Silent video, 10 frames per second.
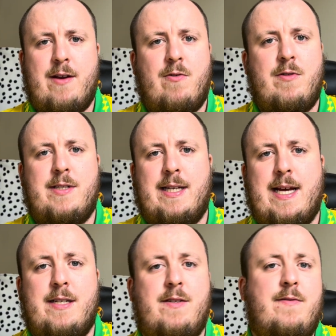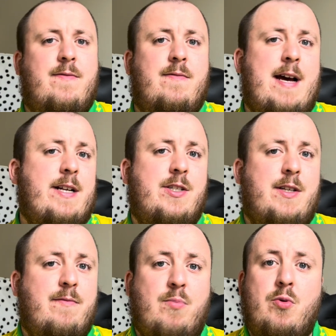or is it a case of actually
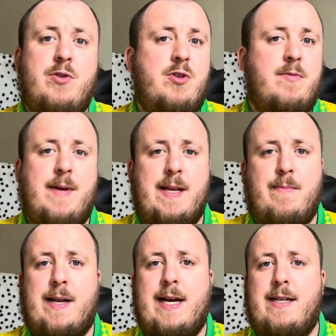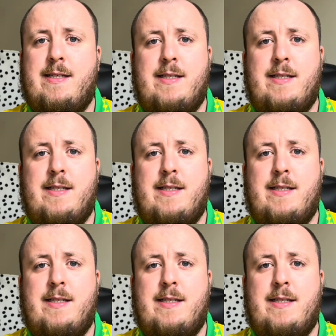you've brought in too many players?